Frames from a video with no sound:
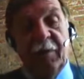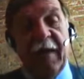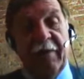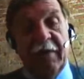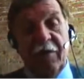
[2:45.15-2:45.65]
We
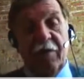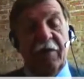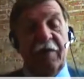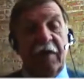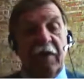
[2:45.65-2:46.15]
have
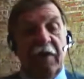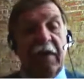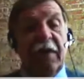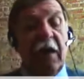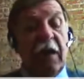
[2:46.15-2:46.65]
interns here
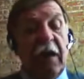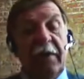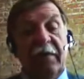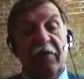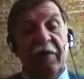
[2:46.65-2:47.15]
at
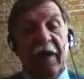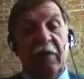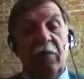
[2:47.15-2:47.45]
NCJA,